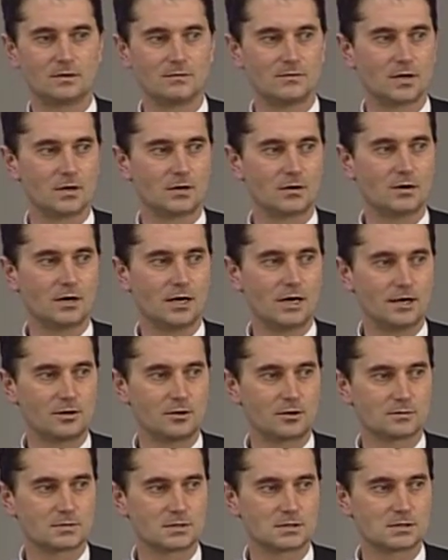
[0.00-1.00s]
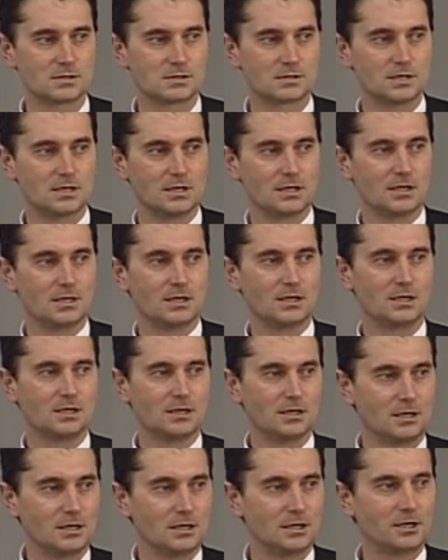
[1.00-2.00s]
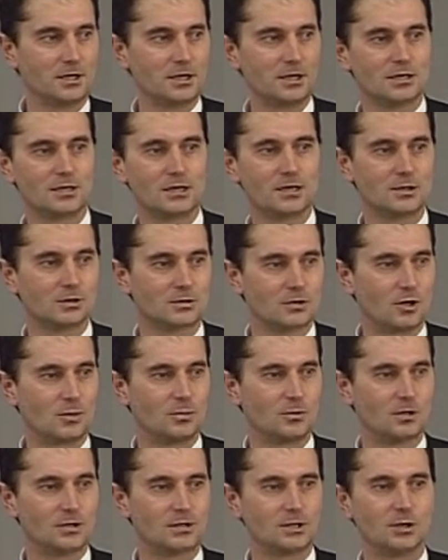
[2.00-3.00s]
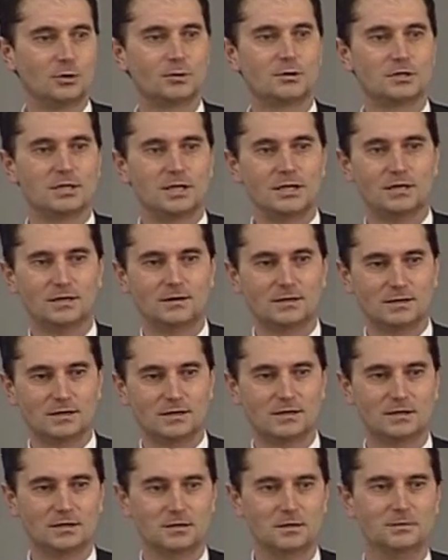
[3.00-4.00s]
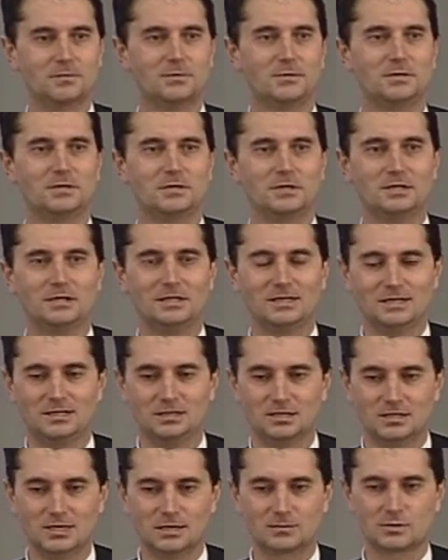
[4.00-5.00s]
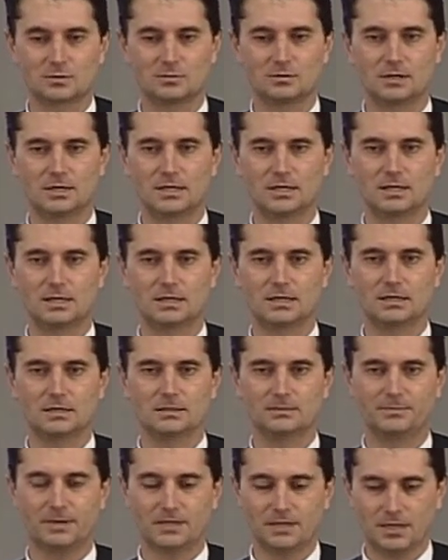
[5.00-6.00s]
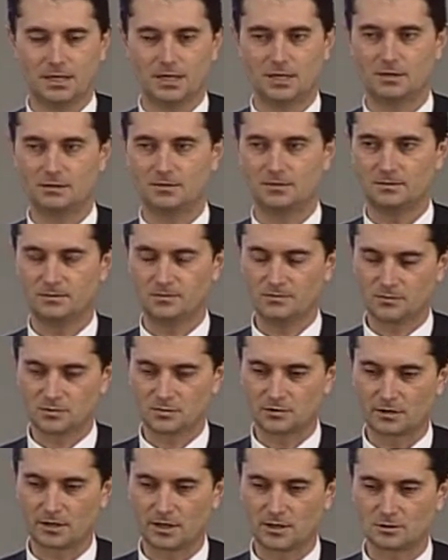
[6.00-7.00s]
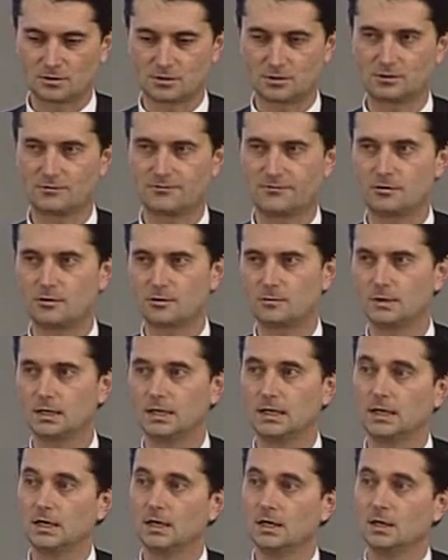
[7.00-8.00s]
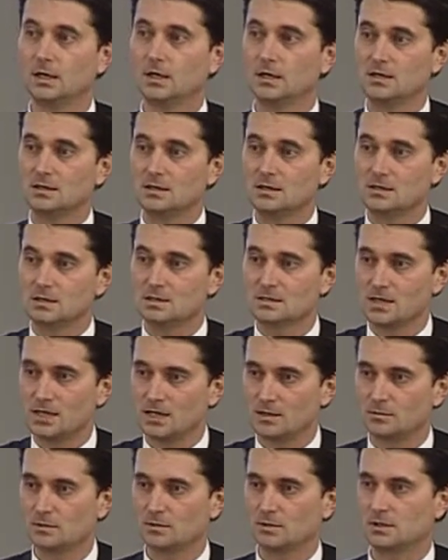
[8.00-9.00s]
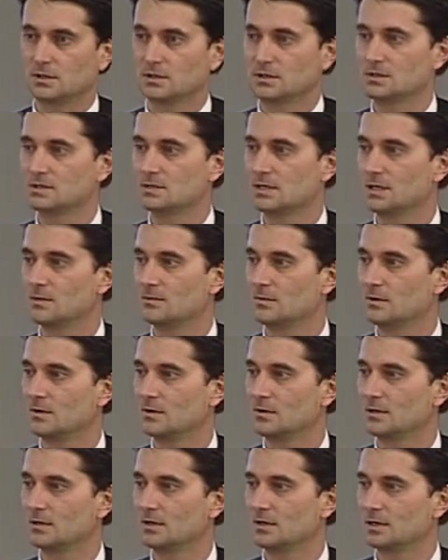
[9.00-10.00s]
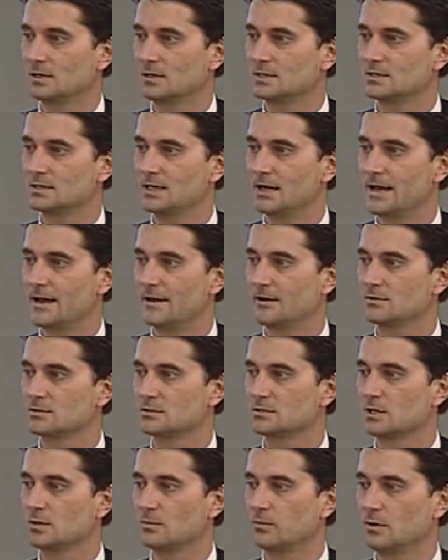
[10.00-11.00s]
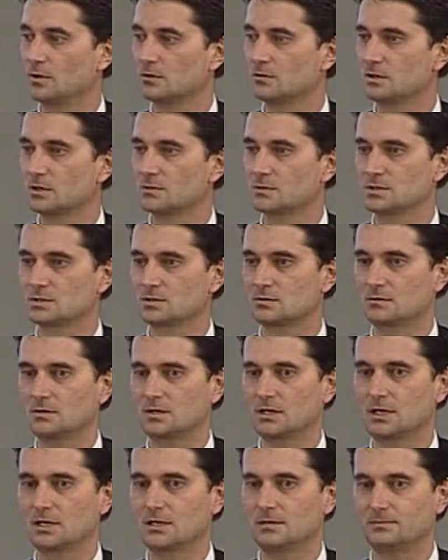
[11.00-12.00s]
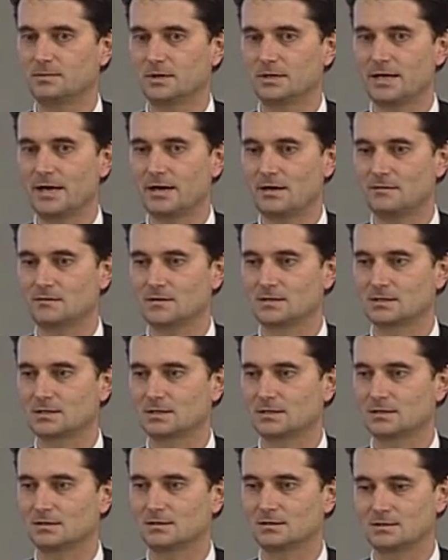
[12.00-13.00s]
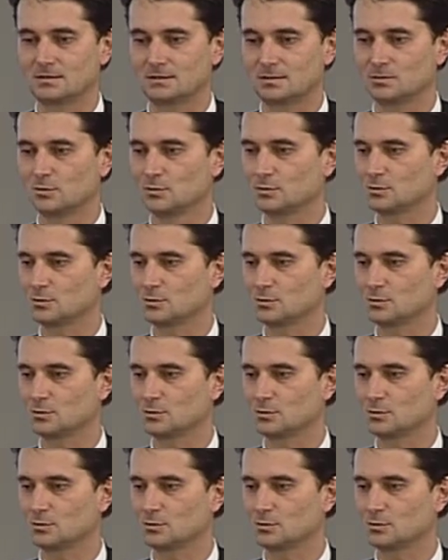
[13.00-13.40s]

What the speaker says: I'm thankful to my colleagues, Ingrida, Thomas and Danute, as well as others who helped me organize this forum. I'm thankful to the Seimas and Office of the Seimas, the staff of the office,